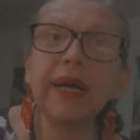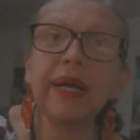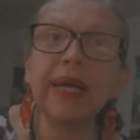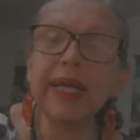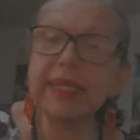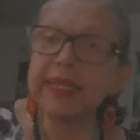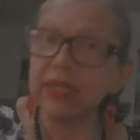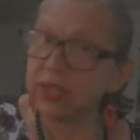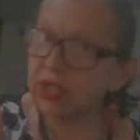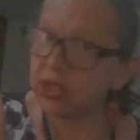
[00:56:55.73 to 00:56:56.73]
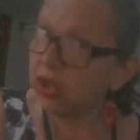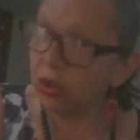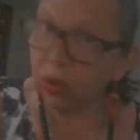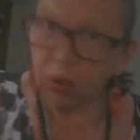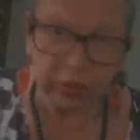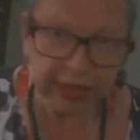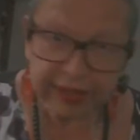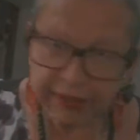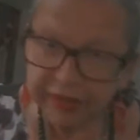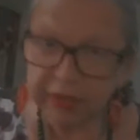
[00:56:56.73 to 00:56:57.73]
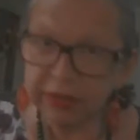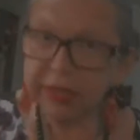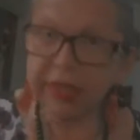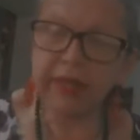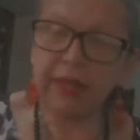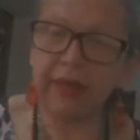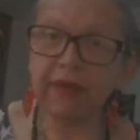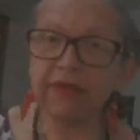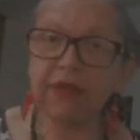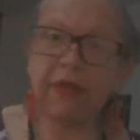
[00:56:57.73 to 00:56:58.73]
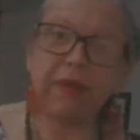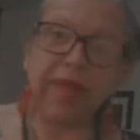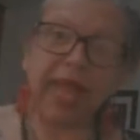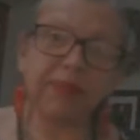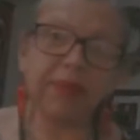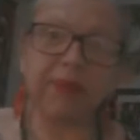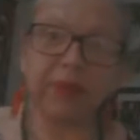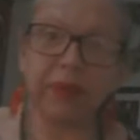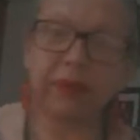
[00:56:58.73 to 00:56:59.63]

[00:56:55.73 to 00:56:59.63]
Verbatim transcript: is it only a victory of uh, black people?